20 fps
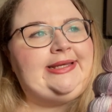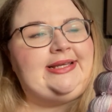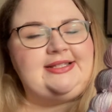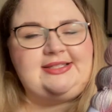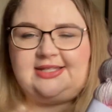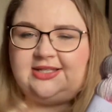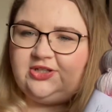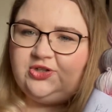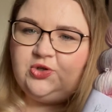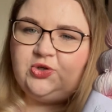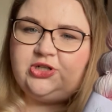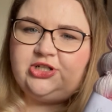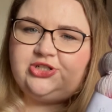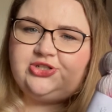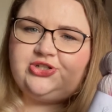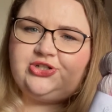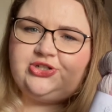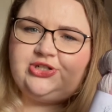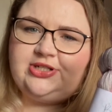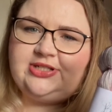is it
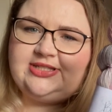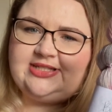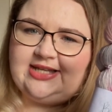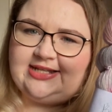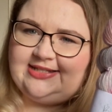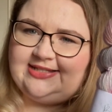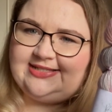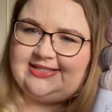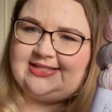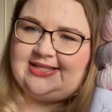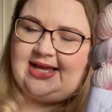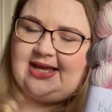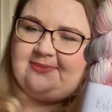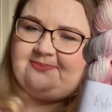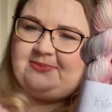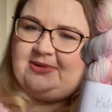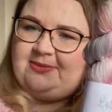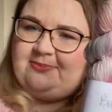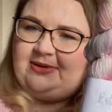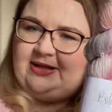Yorkshire Sunset,
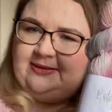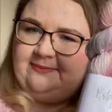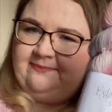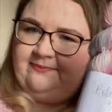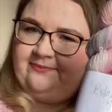maybe?